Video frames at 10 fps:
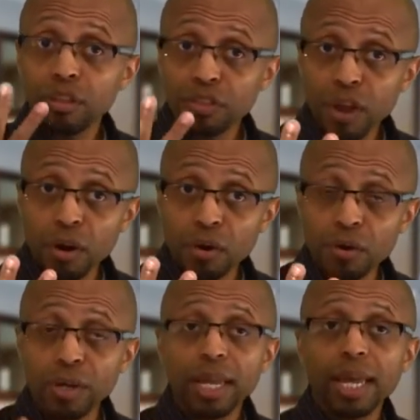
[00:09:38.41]

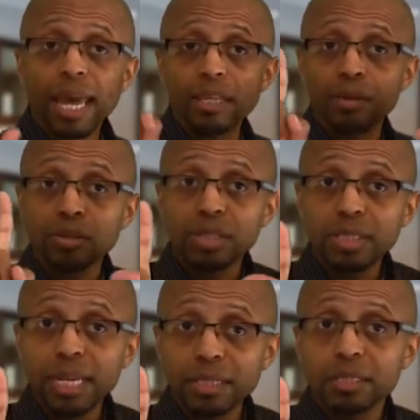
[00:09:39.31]
third, and your
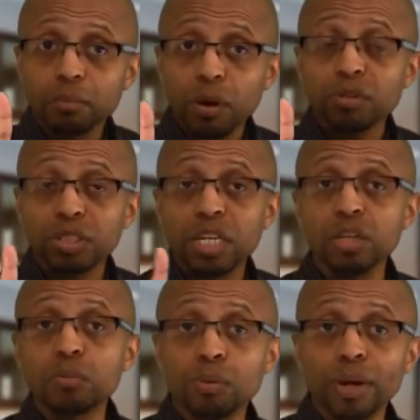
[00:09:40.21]
6th person that
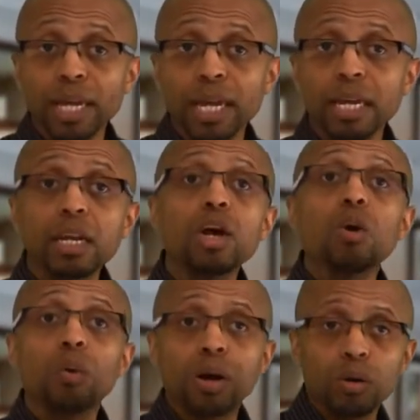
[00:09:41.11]
you bring in
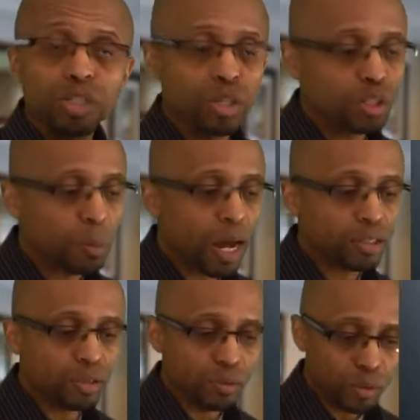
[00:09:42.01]
will go to your
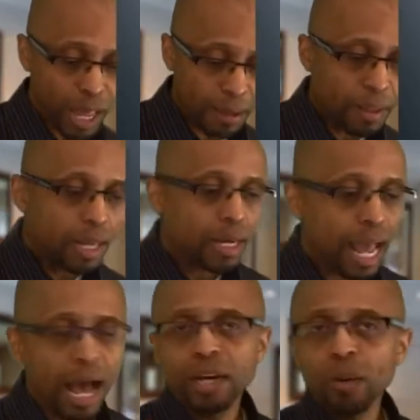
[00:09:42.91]
sponsor, okay?
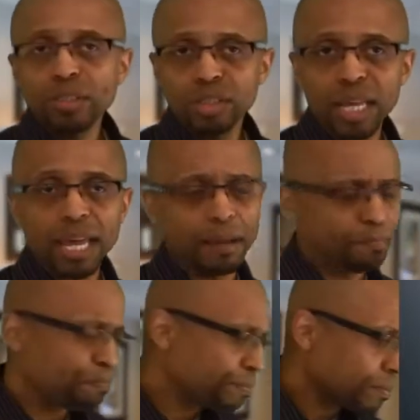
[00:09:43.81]
Now, I know what you're saying.
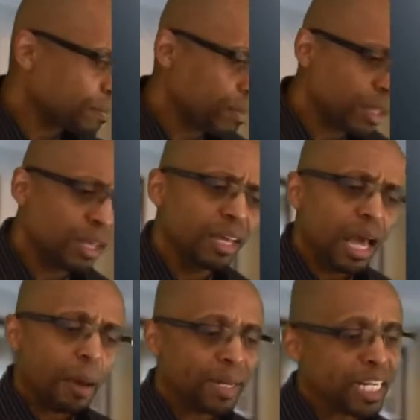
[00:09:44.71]

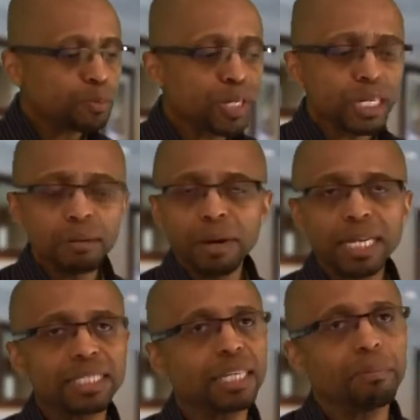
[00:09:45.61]
I mean, that's pretty good
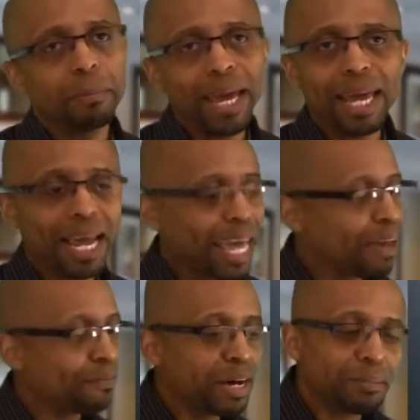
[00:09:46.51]
money, Steve, but man, I
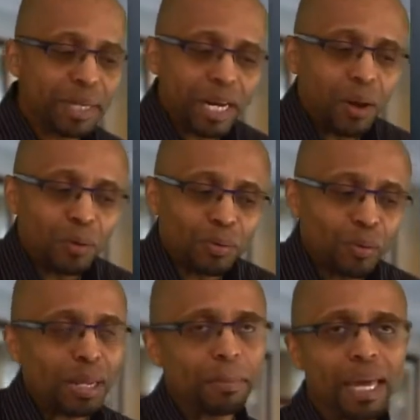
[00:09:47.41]
gave up,
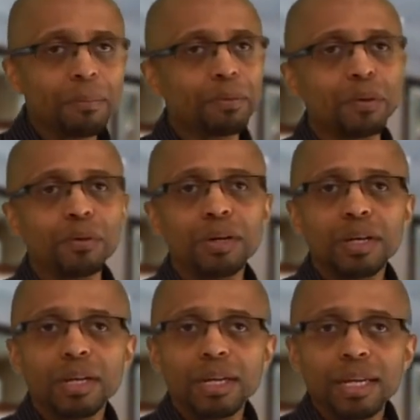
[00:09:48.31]
3 people.
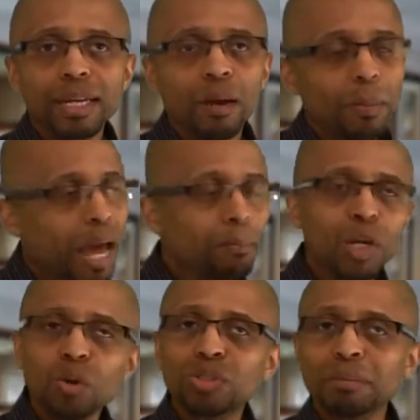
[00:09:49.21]
Man, I'm
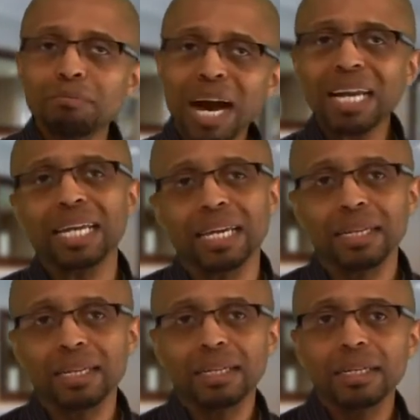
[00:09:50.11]
losing money.
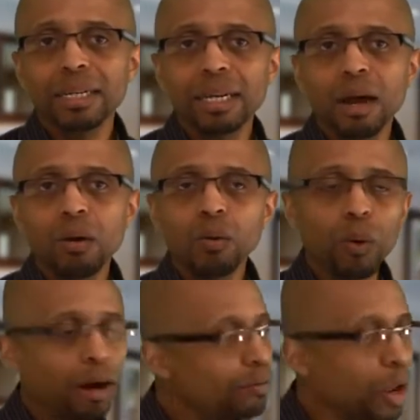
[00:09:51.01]

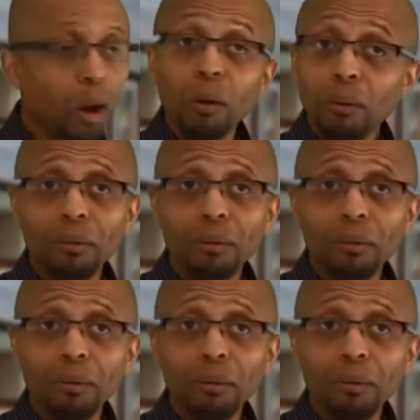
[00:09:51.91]
Well, no.